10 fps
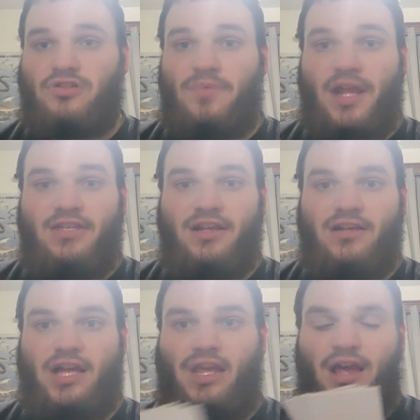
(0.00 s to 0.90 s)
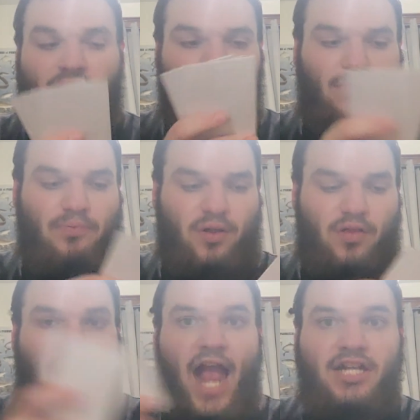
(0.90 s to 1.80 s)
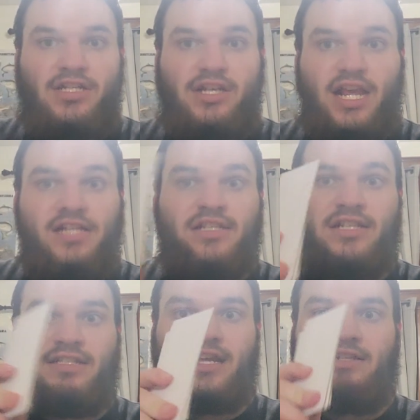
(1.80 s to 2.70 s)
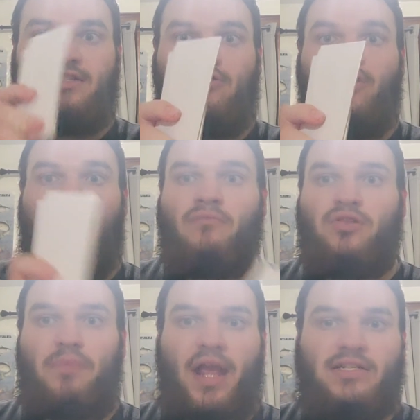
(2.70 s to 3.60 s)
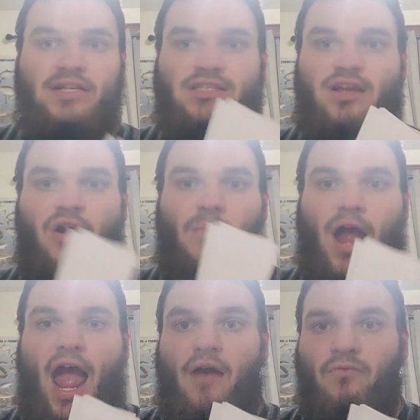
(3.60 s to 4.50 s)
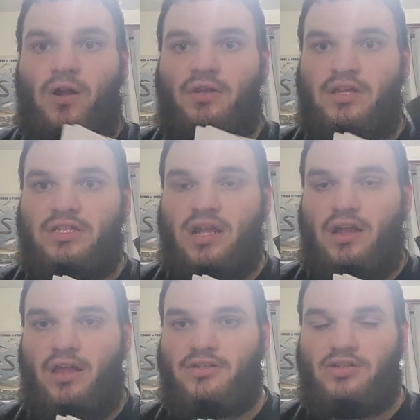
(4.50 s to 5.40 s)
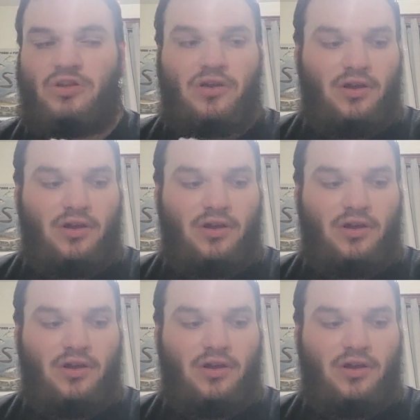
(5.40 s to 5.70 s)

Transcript: So basically, actually each of these things do come with bases though, but I have one of these in the collection.